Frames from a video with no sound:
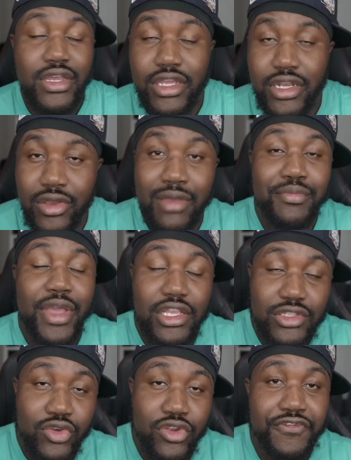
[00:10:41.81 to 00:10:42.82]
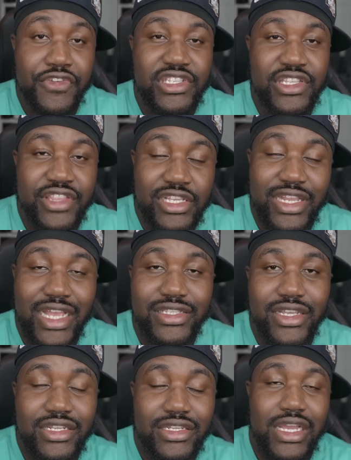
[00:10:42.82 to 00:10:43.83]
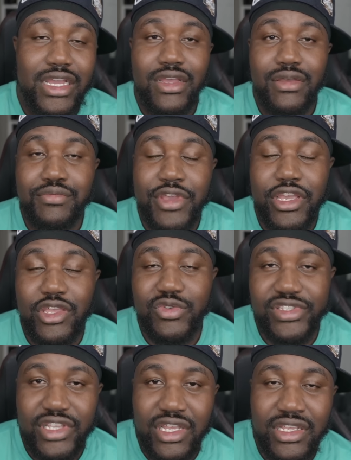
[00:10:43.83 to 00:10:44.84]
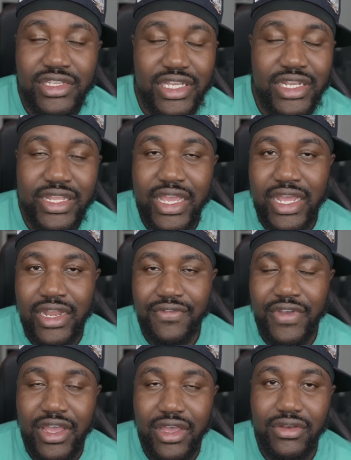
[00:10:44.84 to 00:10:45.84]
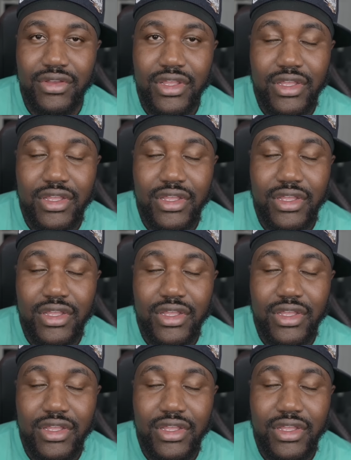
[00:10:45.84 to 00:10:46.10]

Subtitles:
and pay his lawyer fees and things of that such. Big U's son is in the NFL.